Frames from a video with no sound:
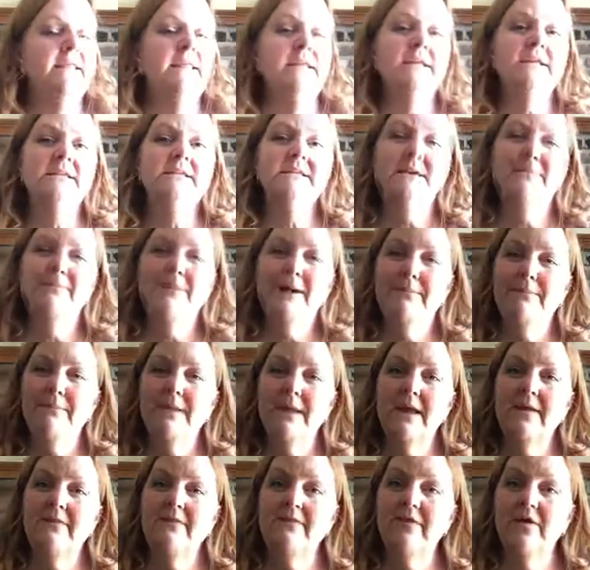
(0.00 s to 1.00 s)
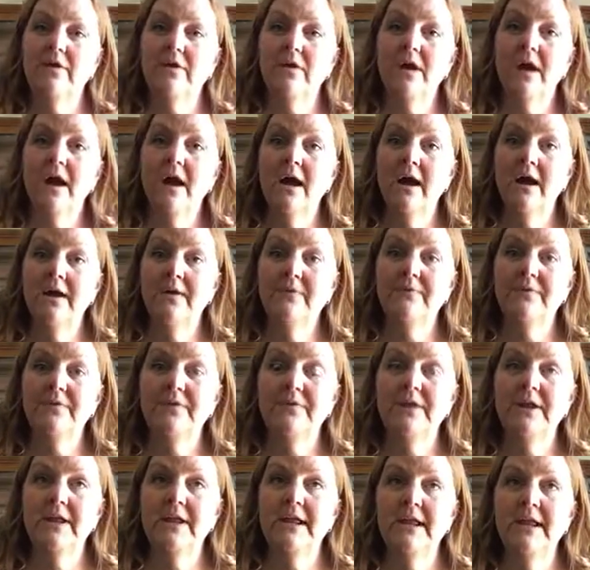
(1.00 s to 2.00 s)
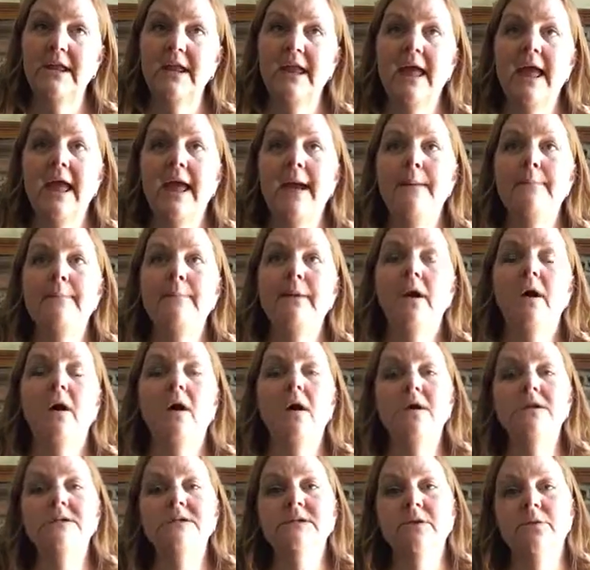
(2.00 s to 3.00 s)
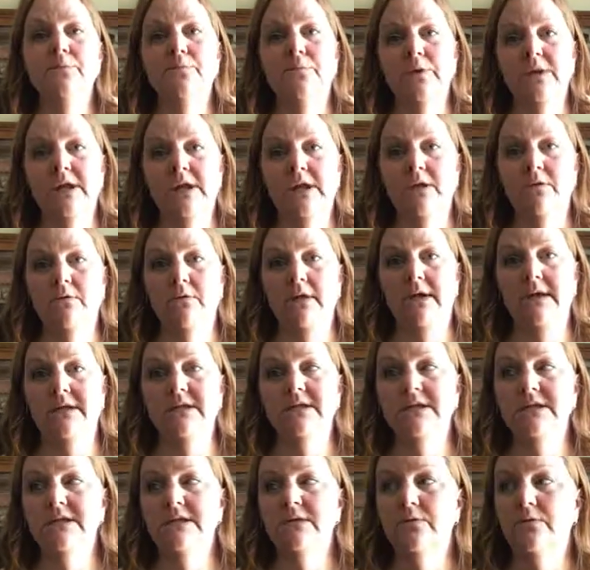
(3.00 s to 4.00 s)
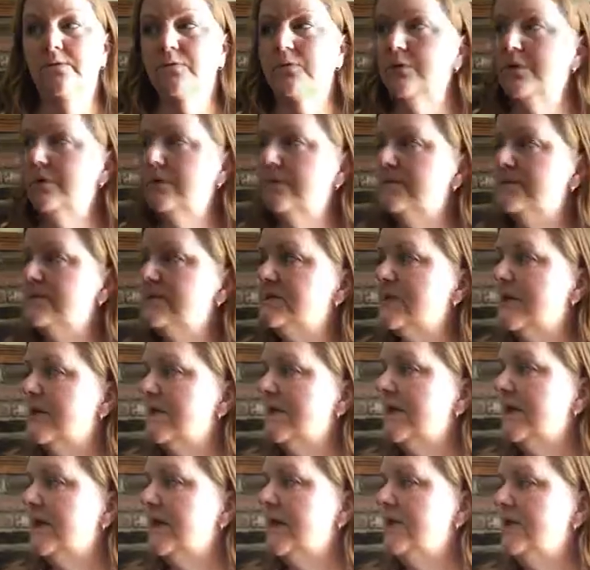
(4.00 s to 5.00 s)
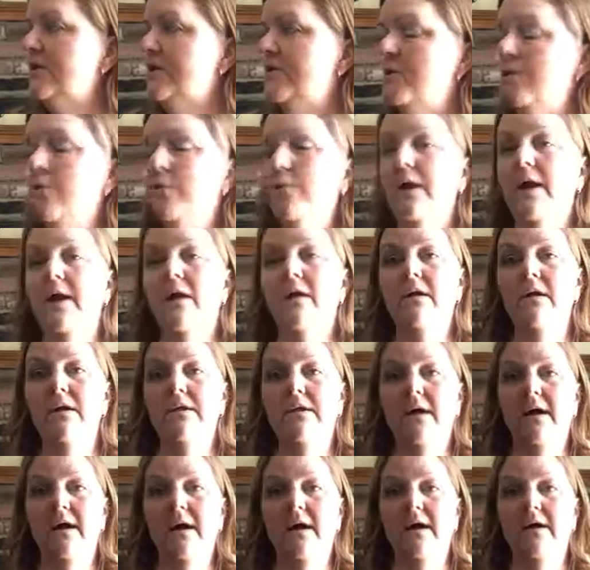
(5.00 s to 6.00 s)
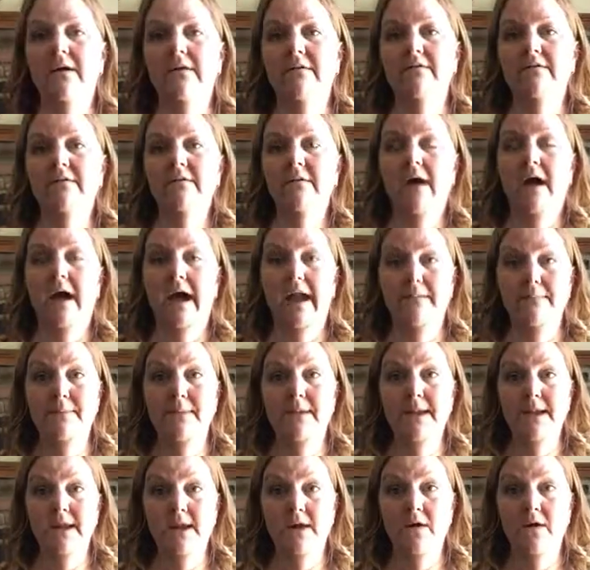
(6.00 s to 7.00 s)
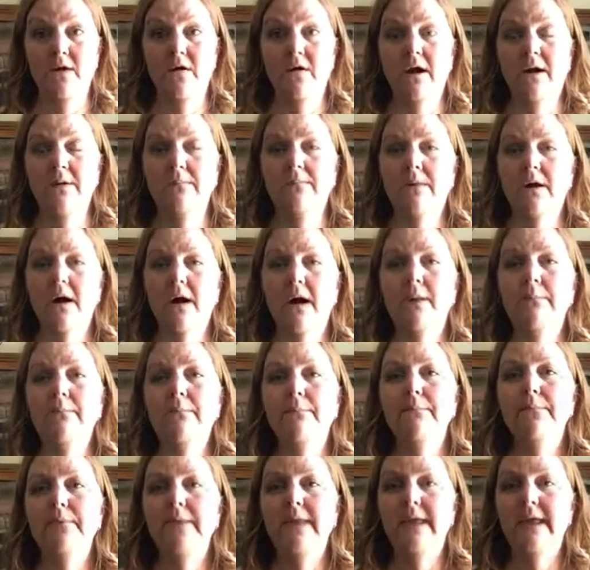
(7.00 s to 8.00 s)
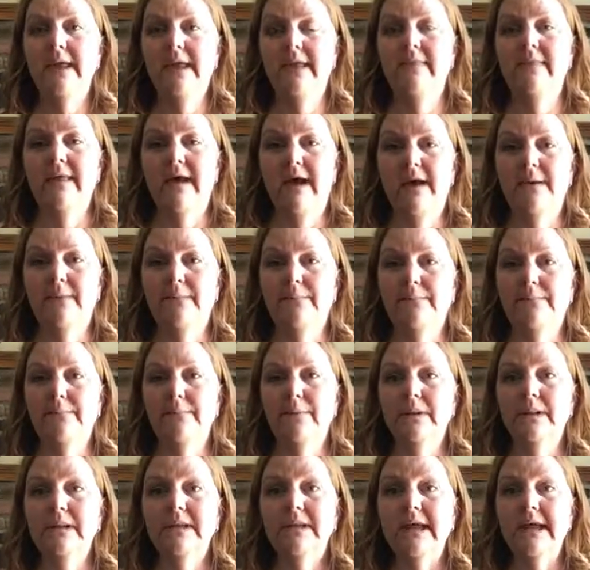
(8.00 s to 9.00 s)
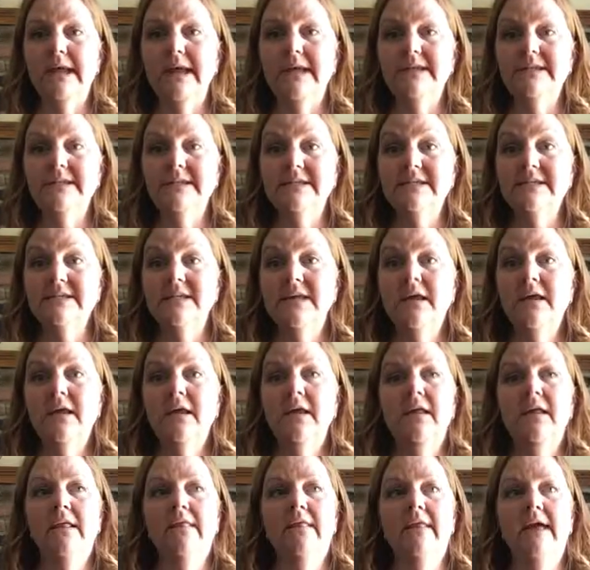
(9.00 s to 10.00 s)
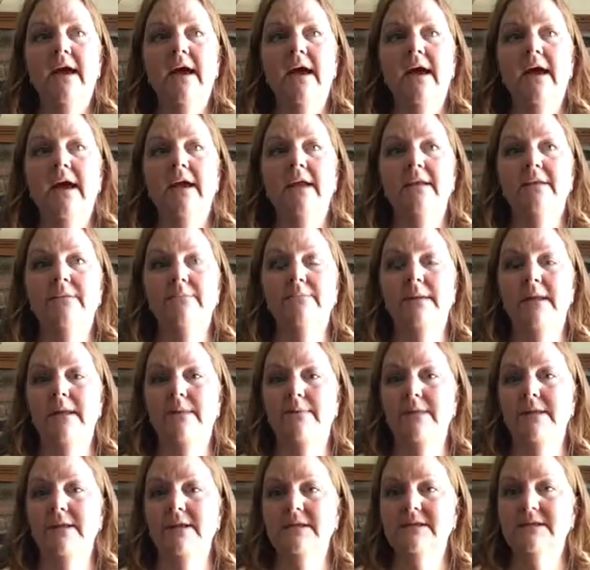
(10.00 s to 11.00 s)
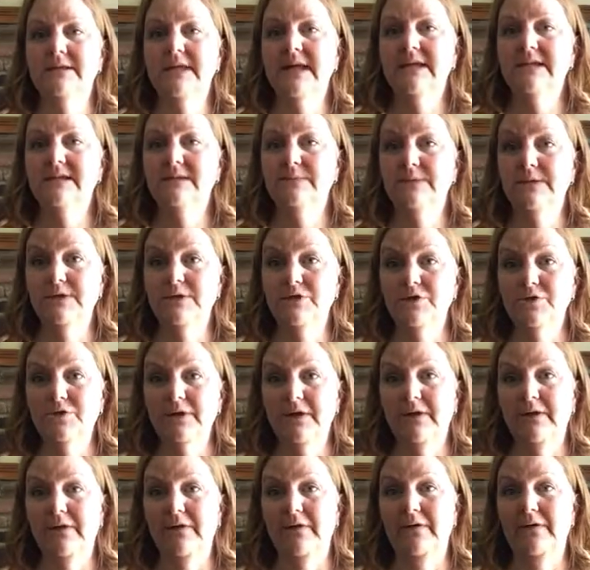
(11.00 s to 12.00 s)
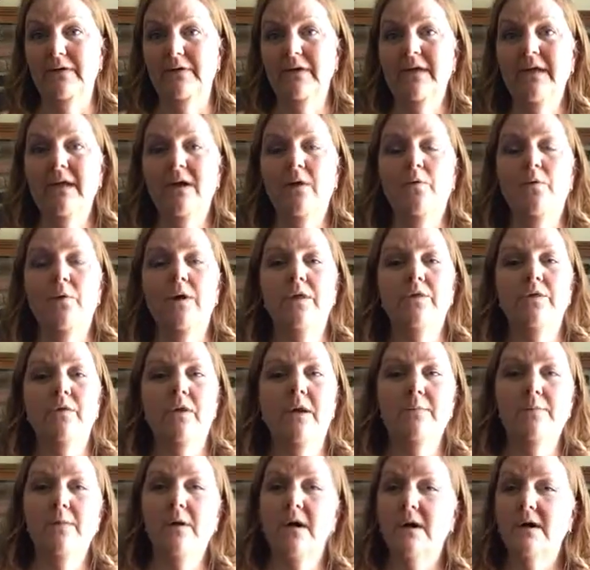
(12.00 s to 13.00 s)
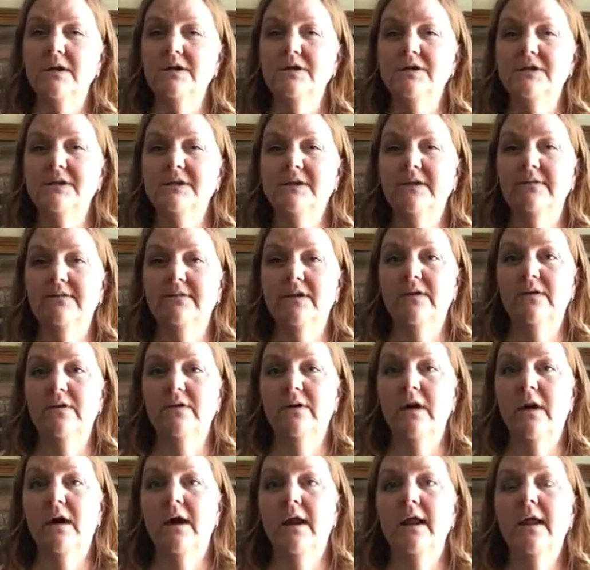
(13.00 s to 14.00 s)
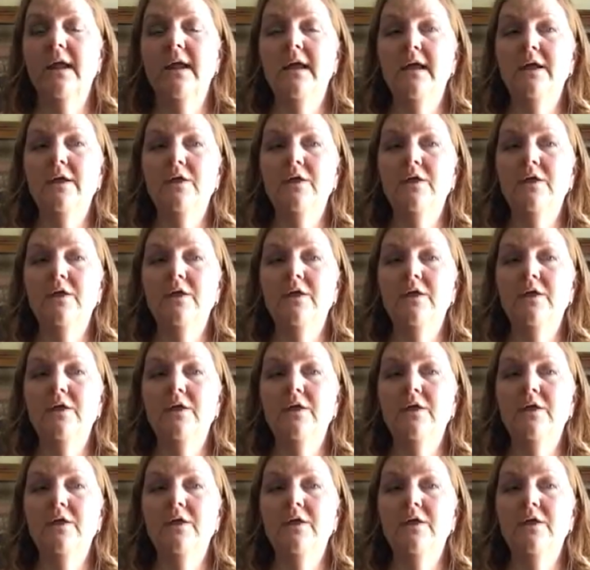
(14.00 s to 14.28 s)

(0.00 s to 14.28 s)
Things that might feel comforting, but also bring you into the room, start making you aware of, I'm here, I'm not in that place that maybe has been triggered, whether I'm conscious of it or not.